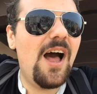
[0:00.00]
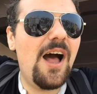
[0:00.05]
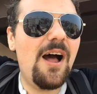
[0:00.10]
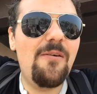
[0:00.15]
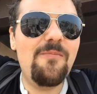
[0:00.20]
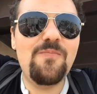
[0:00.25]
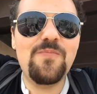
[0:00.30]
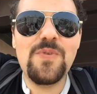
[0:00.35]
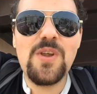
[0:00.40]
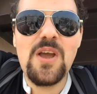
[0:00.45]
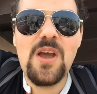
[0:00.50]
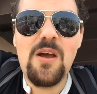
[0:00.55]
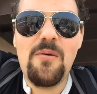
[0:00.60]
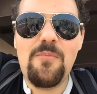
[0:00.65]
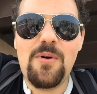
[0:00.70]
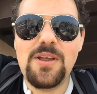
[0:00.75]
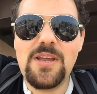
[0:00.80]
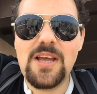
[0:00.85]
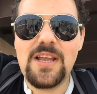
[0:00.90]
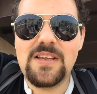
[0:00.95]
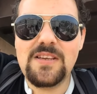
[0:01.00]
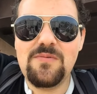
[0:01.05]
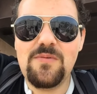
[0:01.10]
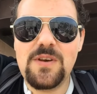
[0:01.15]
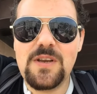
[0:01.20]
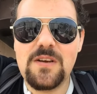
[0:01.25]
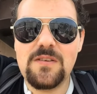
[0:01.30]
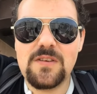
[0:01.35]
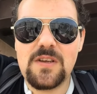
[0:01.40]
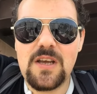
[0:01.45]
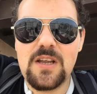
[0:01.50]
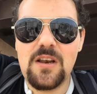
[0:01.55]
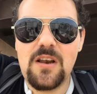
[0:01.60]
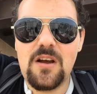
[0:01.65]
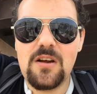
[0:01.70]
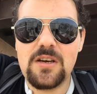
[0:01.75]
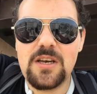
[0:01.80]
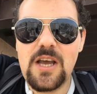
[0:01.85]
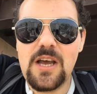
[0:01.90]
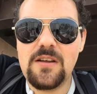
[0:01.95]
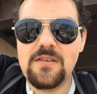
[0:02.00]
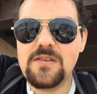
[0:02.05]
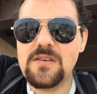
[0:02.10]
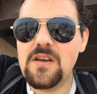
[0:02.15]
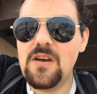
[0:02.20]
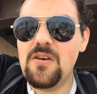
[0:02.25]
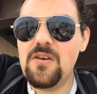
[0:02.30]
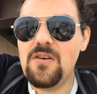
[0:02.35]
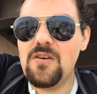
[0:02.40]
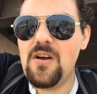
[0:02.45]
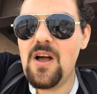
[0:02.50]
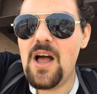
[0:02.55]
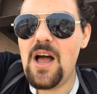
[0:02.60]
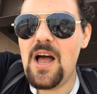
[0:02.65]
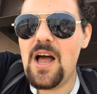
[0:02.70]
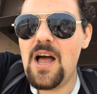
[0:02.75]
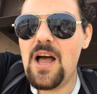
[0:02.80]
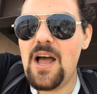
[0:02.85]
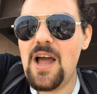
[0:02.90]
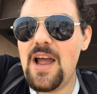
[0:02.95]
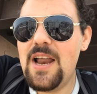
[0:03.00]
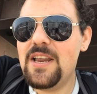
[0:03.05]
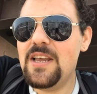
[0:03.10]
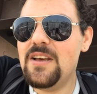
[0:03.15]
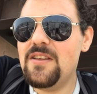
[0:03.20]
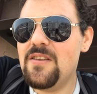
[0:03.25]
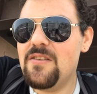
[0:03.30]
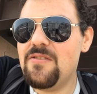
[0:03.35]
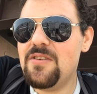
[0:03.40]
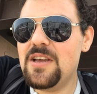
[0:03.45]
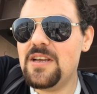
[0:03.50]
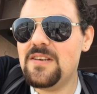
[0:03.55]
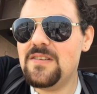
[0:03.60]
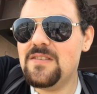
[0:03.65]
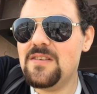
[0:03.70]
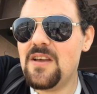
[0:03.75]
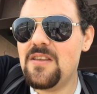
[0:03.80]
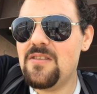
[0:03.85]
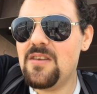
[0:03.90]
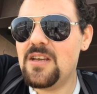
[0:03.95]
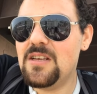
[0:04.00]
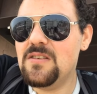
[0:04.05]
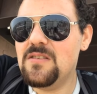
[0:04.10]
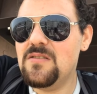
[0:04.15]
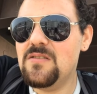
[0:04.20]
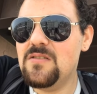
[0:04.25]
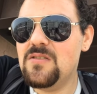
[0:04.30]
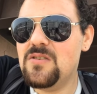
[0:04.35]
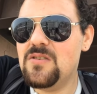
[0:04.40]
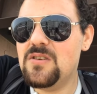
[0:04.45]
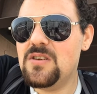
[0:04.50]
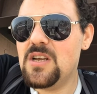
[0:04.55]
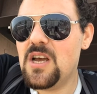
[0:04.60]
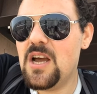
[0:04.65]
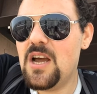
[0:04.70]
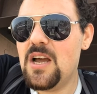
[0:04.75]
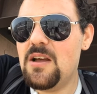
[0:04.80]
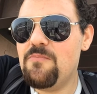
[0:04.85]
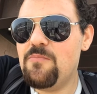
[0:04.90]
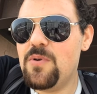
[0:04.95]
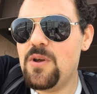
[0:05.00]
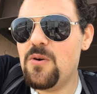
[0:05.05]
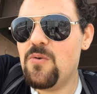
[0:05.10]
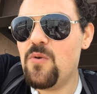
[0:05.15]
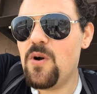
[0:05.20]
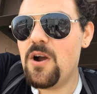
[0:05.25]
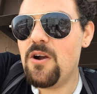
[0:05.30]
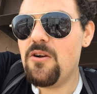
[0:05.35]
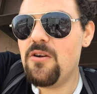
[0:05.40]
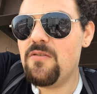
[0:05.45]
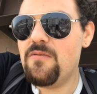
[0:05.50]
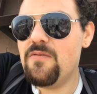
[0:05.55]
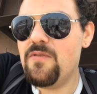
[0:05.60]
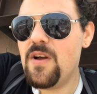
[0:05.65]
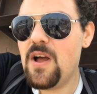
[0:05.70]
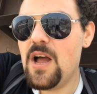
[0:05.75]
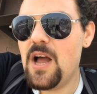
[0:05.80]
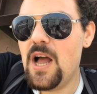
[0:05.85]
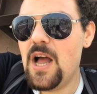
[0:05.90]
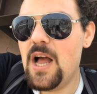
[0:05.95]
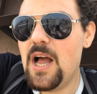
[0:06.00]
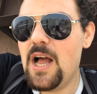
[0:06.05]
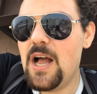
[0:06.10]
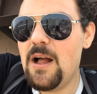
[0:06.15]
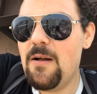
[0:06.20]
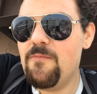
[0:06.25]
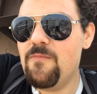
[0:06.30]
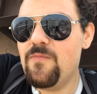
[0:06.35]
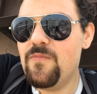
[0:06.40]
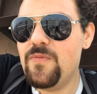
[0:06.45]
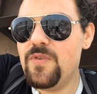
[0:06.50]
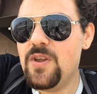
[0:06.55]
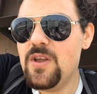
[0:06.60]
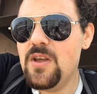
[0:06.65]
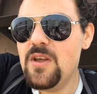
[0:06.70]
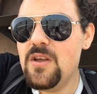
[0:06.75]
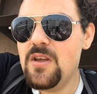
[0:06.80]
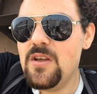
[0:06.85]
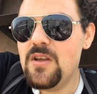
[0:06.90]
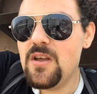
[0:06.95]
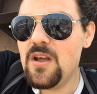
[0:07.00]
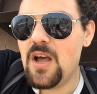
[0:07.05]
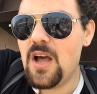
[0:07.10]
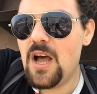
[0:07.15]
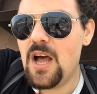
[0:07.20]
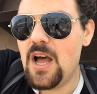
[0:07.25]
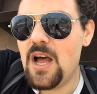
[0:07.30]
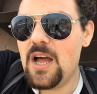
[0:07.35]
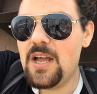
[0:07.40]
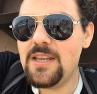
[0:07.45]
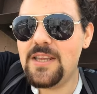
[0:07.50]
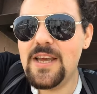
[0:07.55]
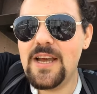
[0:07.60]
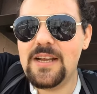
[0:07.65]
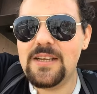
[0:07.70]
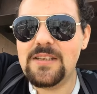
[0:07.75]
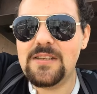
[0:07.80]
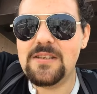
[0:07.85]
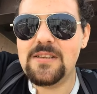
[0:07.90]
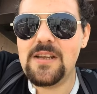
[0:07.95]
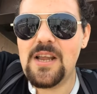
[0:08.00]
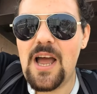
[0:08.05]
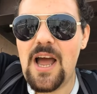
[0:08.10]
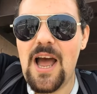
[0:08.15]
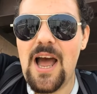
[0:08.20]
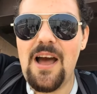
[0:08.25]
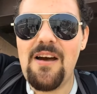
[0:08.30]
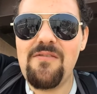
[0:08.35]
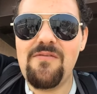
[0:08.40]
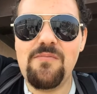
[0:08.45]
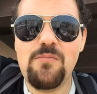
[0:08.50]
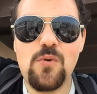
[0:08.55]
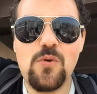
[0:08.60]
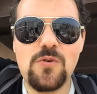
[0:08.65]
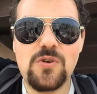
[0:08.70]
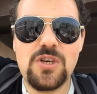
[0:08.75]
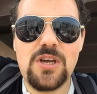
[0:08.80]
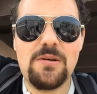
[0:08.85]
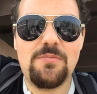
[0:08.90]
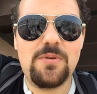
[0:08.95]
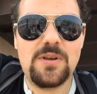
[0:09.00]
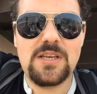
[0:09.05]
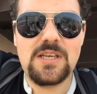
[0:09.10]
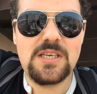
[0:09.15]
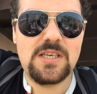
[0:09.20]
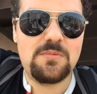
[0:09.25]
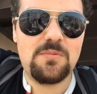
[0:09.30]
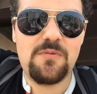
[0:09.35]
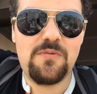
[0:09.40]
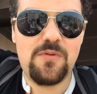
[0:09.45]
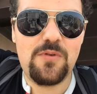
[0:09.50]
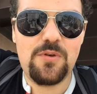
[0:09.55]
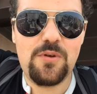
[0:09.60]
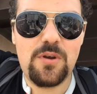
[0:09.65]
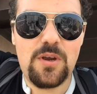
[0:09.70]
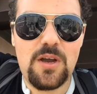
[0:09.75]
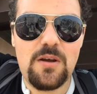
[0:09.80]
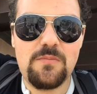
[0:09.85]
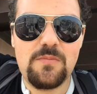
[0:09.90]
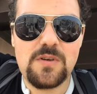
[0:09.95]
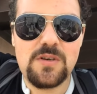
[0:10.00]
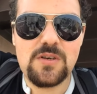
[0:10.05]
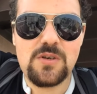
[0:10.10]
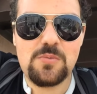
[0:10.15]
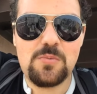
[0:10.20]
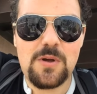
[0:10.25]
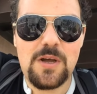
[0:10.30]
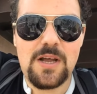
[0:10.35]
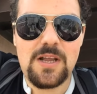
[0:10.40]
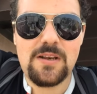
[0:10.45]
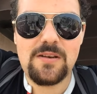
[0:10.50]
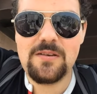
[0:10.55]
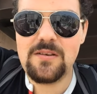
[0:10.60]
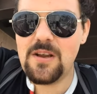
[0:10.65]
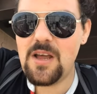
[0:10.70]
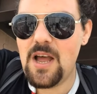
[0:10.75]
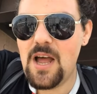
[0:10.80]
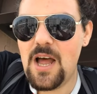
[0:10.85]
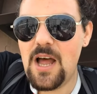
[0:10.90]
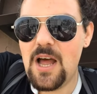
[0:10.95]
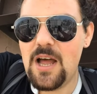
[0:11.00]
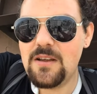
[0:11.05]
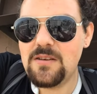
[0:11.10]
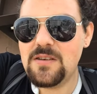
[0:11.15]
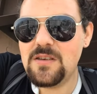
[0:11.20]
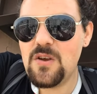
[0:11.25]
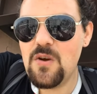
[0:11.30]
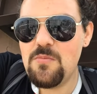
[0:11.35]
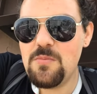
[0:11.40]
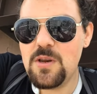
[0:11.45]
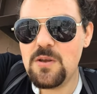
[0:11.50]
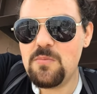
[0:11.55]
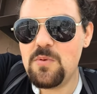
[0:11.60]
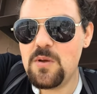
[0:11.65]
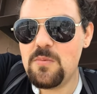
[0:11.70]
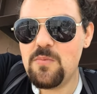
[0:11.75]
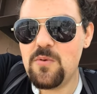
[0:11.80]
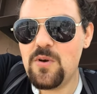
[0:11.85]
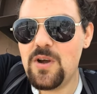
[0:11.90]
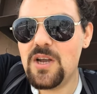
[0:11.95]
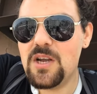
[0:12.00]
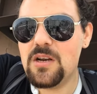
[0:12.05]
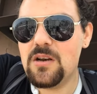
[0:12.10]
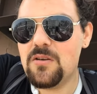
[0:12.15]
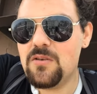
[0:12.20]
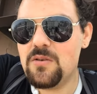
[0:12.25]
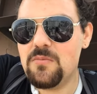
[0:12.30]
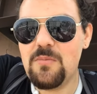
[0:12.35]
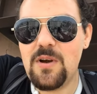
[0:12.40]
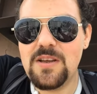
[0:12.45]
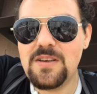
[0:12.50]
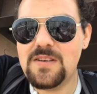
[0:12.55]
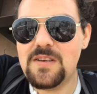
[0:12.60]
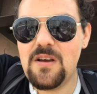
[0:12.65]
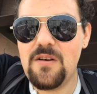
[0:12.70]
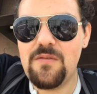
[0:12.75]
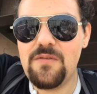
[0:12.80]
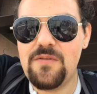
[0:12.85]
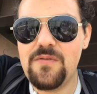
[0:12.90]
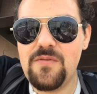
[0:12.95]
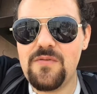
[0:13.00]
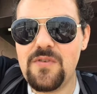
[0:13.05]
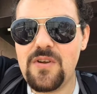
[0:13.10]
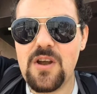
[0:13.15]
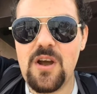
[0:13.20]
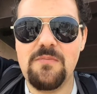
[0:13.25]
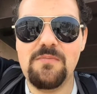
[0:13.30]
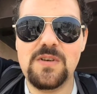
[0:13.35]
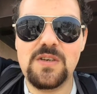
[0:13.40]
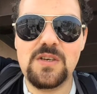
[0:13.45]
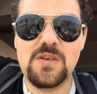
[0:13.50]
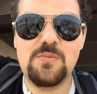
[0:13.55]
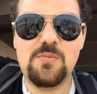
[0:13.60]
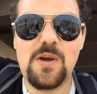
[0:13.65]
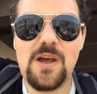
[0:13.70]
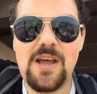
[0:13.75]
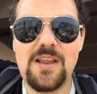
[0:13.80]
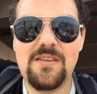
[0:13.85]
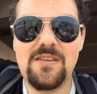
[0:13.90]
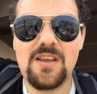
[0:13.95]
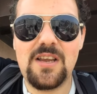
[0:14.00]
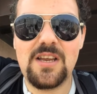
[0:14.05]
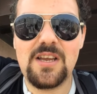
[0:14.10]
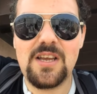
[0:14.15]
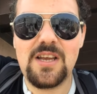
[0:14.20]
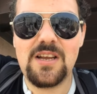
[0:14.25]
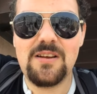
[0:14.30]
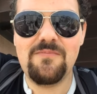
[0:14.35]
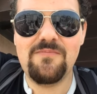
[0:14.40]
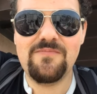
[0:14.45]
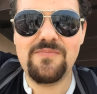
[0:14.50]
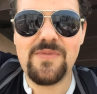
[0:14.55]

um, but yeah, this video is getting long now, so uh, any other things I think you should uh, be aware of. Um, uh, yeah, have more Japanese before you come to Japan. Uh, so many people, including myself, come to Japan thinking,